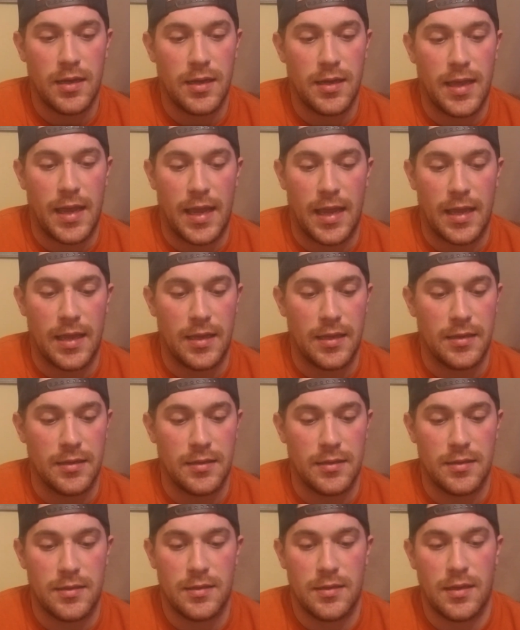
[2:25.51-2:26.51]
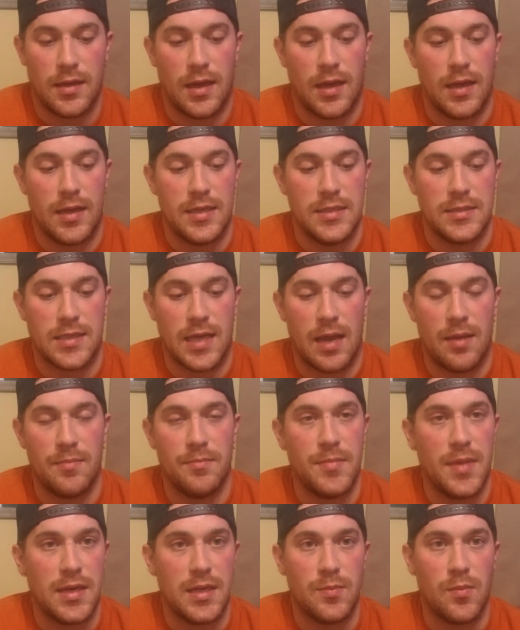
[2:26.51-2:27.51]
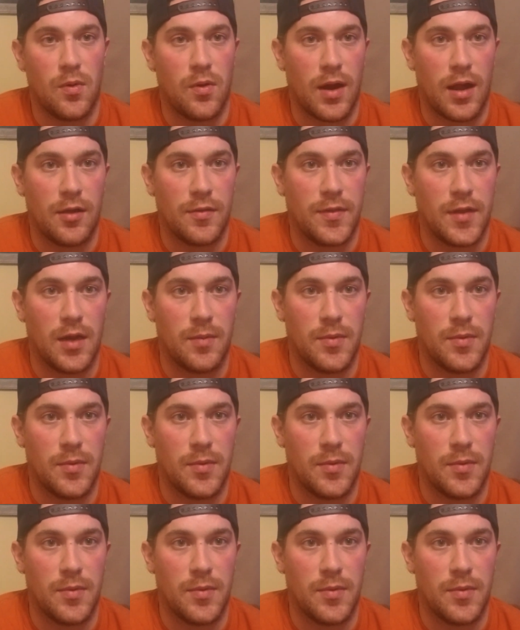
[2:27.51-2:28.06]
and he's got many more out there,